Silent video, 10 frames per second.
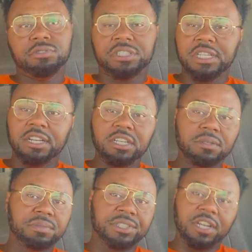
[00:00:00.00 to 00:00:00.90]
set
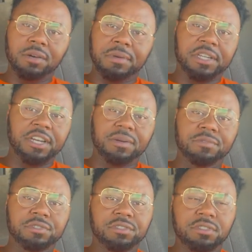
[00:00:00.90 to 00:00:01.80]
up my
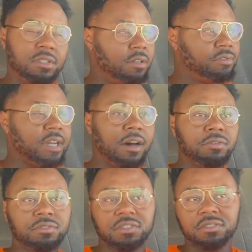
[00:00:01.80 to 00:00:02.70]
cameras and, you know,
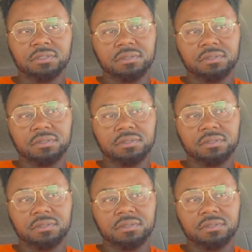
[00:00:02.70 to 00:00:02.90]
talk and